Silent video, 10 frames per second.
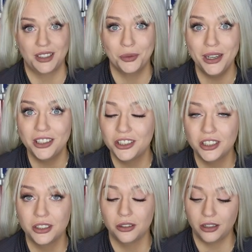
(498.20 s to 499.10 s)
a
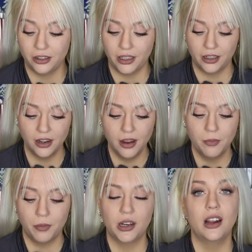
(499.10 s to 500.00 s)
switch sort of thing.
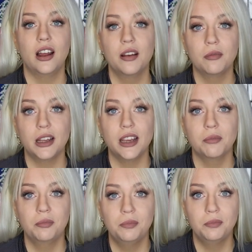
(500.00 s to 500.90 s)
But I am
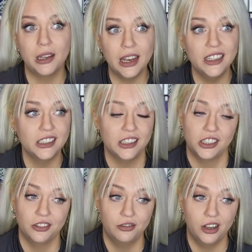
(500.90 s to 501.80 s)
playing
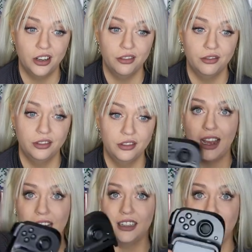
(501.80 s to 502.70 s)
PlayStation 5
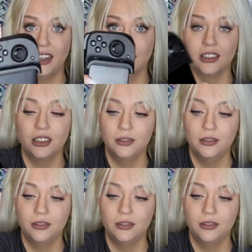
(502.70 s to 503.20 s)
handheld